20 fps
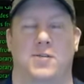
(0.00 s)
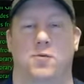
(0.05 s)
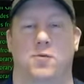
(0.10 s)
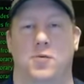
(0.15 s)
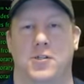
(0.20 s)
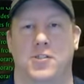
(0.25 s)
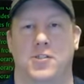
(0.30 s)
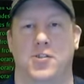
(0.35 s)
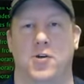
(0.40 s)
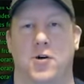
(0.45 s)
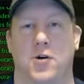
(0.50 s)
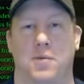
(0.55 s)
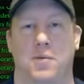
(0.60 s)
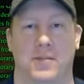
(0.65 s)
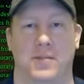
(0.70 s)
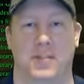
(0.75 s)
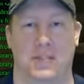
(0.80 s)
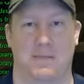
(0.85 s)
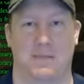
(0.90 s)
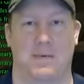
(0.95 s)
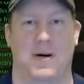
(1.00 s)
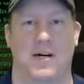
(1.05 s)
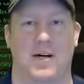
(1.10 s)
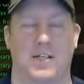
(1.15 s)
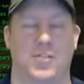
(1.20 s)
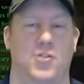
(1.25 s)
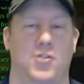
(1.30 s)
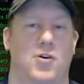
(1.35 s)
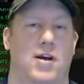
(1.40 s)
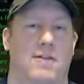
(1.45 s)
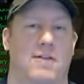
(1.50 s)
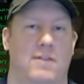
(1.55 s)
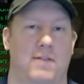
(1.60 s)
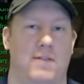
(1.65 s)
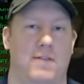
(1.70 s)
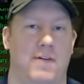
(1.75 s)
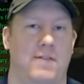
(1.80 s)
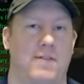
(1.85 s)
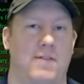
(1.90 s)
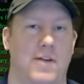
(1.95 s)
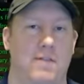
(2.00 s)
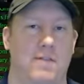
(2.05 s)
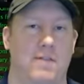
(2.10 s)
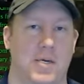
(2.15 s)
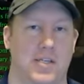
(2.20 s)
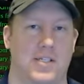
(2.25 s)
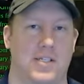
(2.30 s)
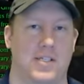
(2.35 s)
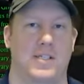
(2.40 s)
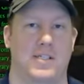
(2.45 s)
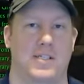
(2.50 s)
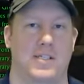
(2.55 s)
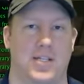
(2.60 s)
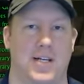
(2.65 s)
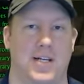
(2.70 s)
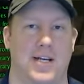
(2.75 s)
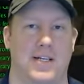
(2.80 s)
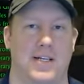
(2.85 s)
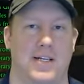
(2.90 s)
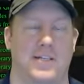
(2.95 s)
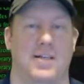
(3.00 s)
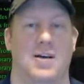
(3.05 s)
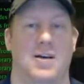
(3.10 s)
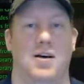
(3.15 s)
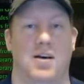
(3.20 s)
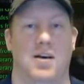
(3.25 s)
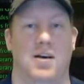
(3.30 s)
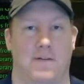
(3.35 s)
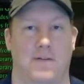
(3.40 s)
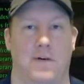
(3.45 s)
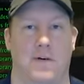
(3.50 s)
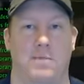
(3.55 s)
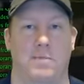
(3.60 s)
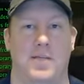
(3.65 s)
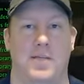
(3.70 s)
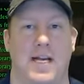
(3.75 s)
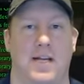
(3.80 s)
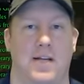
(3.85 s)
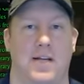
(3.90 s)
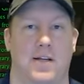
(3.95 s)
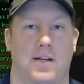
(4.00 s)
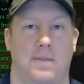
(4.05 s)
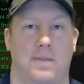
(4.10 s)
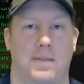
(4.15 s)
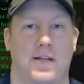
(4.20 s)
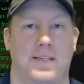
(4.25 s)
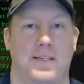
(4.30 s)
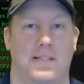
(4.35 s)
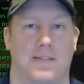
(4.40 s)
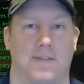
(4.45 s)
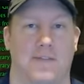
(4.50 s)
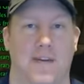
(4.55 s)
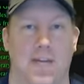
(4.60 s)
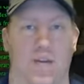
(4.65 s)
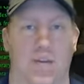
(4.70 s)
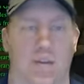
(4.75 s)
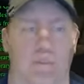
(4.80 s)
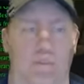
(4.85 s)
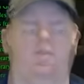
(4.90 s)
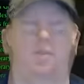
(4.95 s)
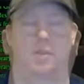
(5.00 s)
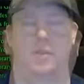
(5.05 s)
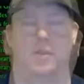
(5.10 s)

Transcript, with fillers: and once you open this box, you have a 50% chance of obtaining a piece of gear.